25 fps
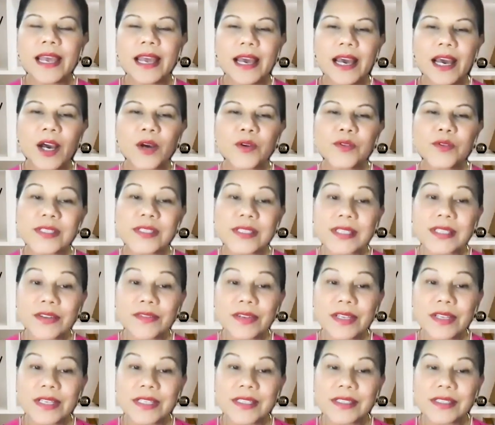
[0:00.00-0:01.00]
how
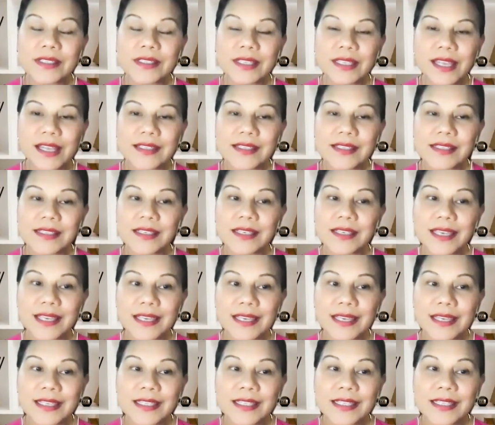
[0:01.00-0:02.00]
serious the cancer
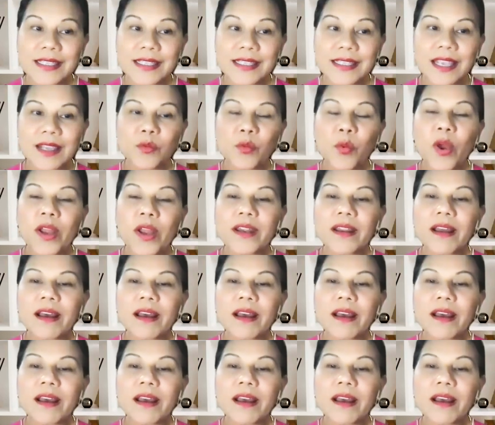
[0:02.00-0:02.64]
is and what